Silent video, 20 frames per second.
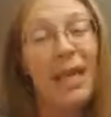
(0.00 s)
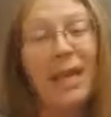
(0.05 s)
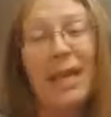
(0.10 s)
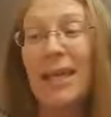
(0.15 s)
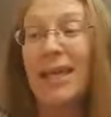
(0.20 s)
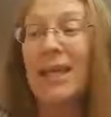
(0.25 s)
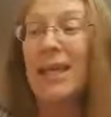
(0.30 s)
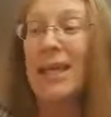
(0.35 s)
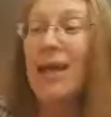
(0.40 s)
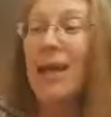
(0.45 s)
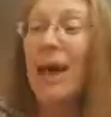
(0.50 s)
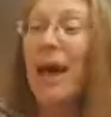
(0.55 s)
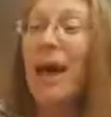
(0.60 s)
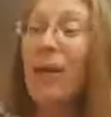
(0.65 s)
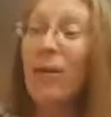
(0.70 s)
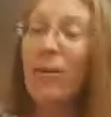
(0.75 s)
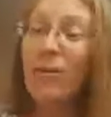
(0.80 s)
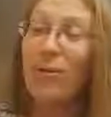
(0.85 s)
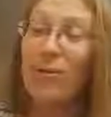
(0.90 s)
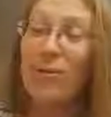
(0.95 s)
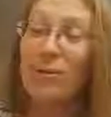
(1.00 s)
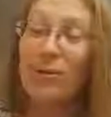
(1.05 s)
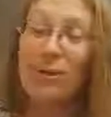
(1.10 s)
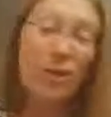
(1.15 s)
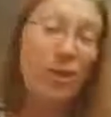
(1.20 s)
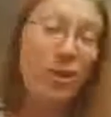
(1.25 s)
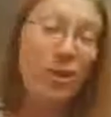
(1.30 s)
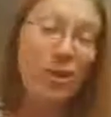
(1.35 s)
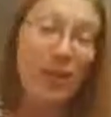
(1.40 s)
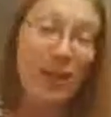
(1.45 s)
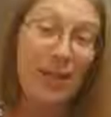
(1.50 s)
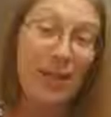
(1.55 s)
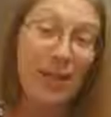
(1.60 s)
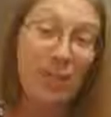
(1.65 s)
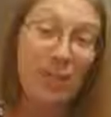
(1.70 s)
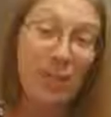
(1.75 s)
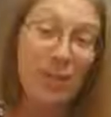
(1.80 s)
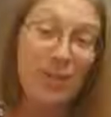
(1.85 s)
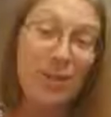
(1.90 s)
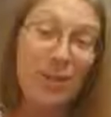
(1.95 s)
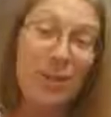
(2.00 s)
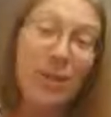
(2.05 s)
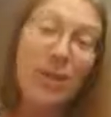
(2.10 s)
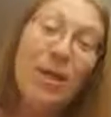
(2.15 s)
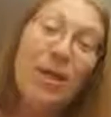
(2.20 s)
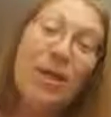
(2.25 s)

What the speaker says: and the health security numbers.